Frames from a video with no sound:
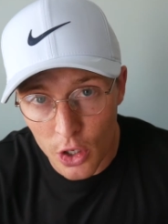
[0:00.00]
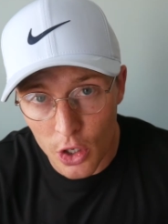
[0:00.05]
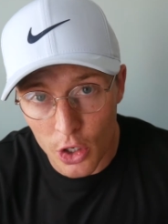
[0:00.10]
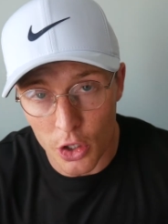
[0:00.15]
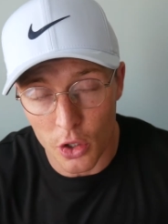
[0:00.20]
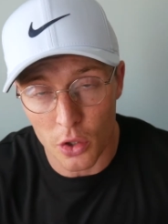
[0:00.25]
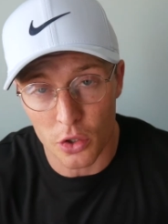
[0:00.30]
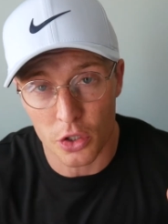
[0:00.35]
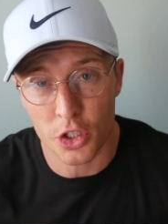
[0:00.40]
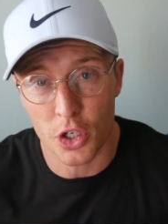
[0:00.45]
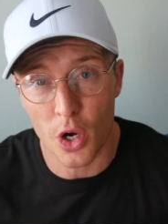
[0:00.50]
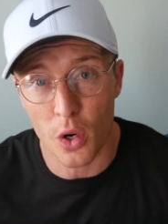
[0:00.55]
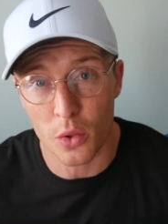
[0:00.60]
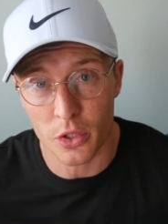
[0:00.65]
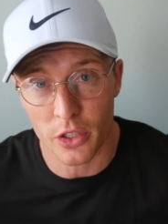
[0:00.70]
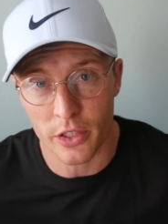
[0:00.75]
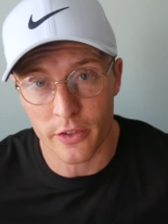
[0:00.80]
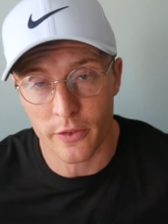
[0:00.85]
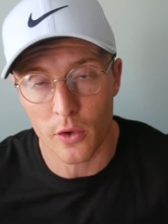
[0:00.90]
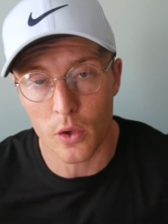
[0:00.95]
your
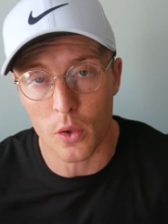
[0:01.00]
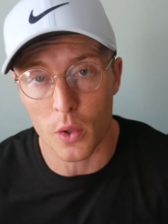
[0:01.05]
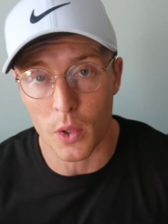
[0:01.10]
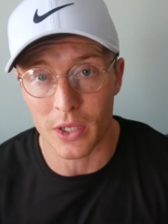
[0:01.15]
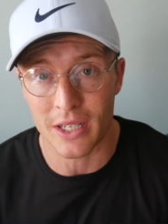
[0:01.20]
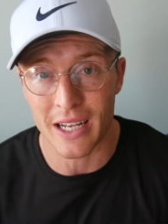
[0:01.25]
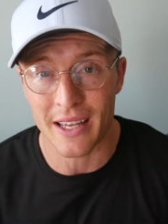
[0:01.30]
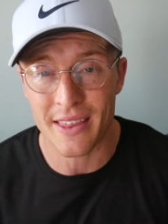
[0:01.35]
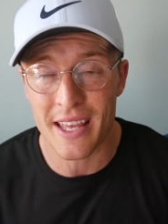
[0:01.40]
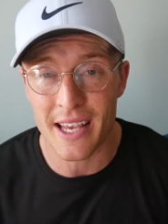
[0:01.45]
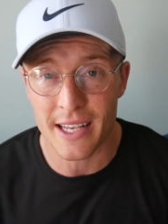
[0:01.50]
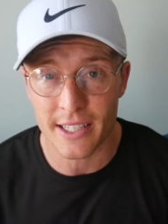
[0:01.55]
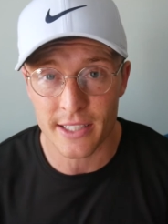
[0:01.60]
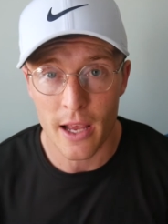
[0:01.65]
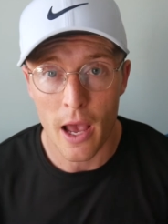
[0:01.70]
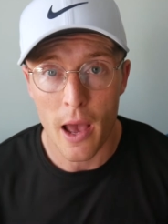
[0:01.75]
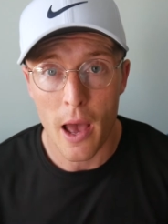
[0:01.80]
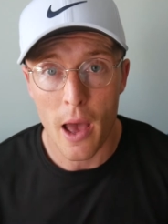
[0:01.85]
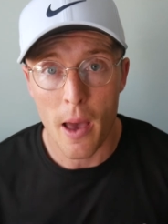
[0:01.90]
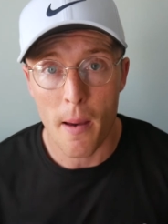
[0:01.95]
shoulders forward and
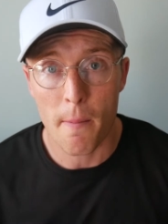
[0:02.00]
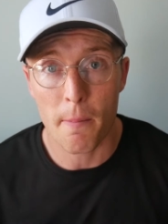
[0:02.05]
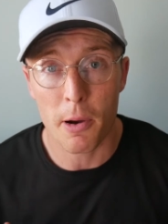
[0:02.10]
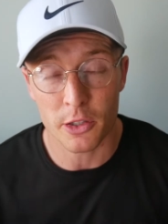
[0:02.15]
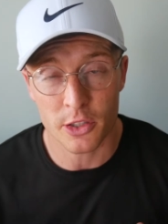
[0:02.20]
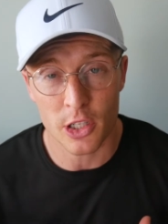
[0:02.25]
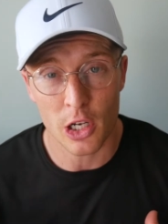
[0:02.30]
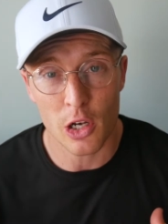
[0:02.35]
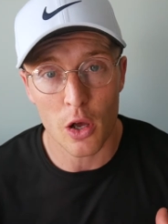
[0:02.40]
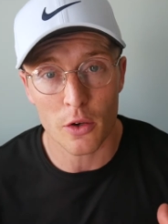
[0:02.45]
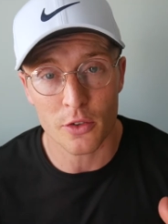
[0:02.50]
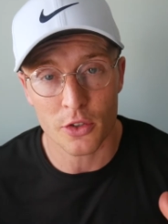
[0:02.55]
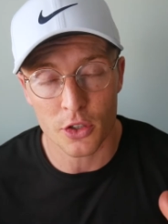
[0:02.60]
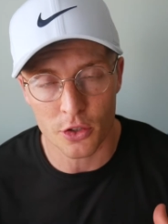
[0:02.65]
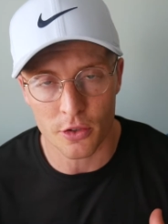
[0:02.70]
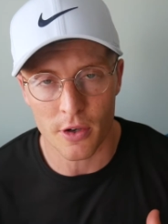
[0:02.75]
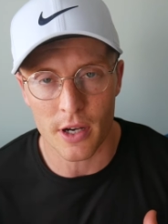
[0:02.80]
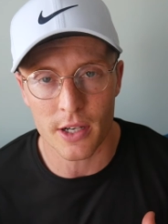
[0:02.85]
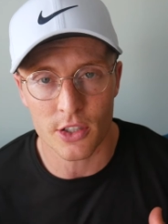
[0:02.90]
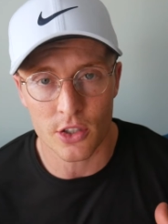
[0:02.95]
this puts a lot of
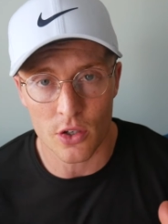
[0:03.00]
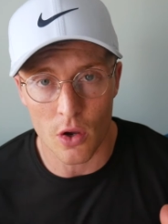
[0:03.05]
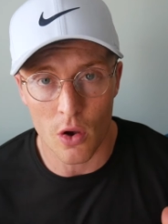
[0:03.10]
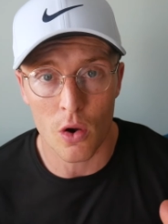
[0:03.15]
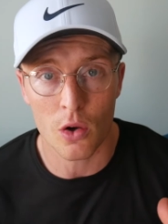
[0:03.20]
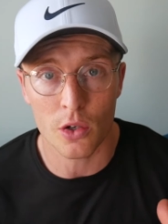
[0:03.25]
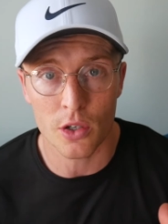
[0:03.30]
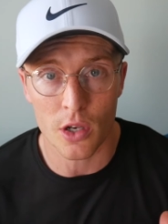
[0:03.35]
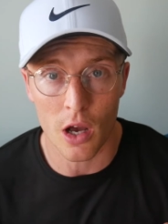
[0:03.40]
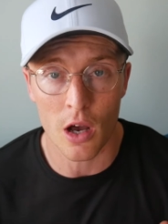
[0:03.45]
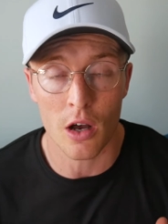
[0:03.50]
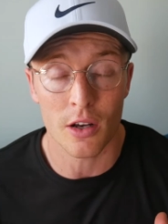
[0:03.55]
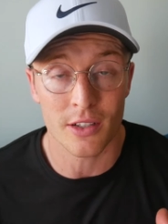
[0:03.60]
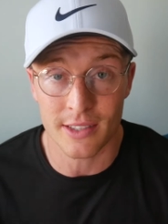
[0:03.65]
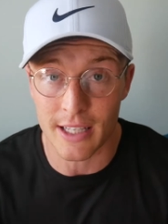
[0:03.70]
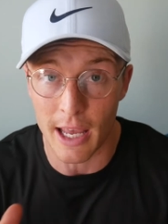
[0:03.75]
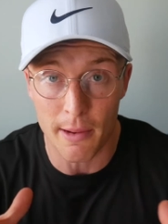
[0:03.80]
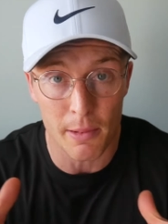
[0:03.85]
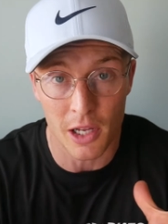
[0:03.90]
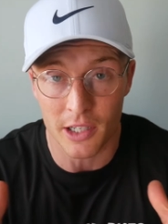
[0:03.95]
stress on our
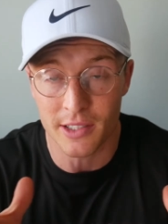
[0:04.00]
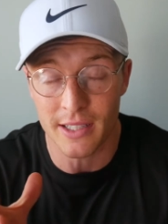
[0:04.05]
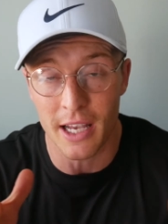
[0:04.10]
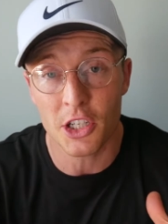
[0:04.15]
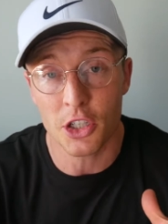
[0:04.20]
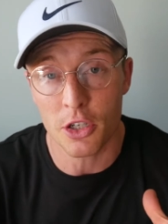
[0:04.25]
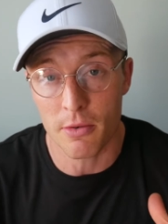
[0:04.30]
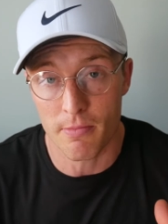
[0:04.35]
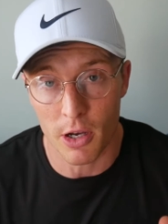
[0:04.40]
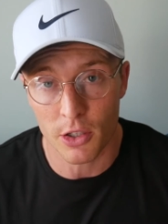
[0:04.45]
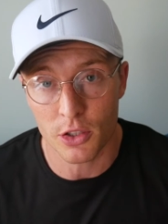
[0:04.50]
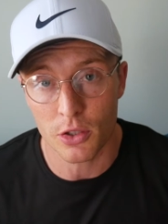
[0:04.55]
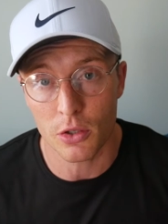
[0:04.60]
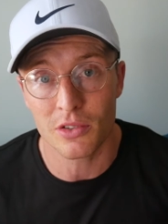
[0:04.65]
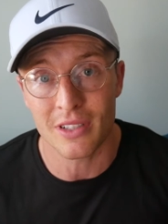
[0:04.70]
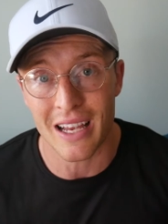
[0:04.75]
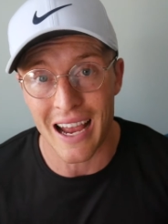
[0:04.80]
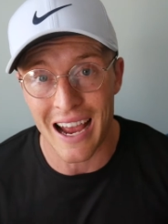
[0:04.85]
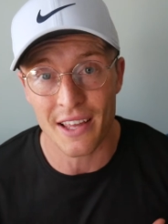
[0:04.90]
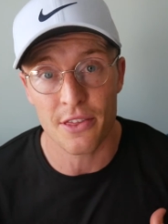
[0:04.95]
stabilization
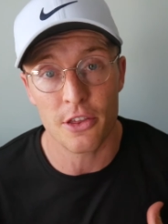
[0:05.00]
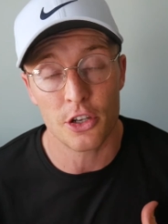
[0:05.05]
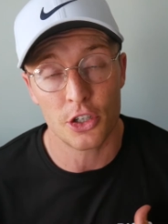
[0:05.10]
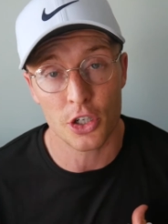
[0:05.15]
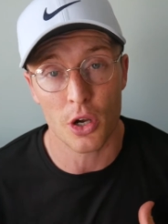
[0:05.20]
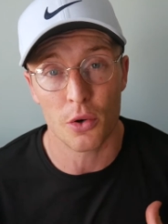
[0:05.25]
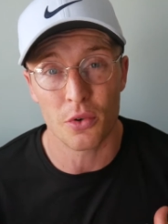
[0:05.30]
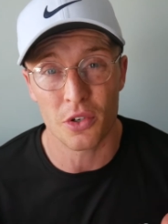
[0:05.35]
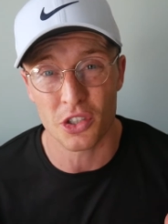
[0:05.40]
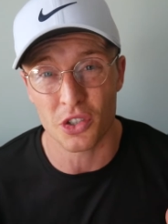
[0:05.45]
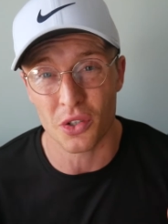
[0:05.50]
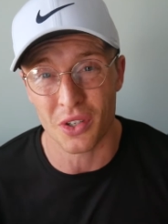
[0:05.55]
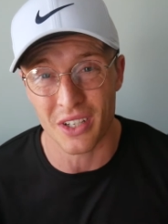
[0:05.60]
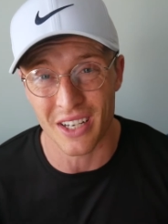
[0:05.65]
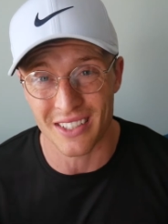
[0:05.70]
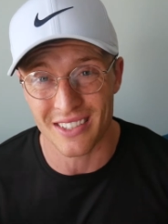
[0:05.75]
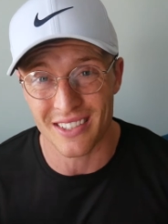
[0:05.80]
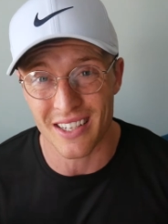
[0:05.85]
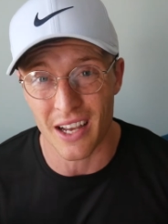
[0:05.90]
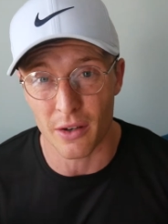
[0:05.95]
muscles and the shoulder joint
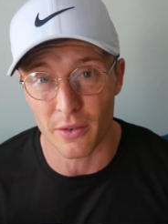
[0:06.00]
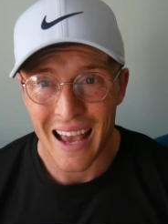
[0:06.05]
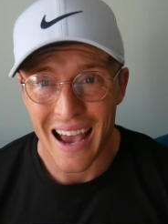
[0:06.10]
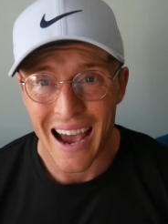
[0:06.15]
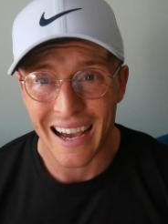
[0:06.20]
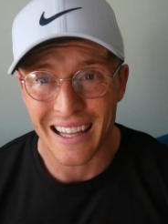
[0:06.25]
itself.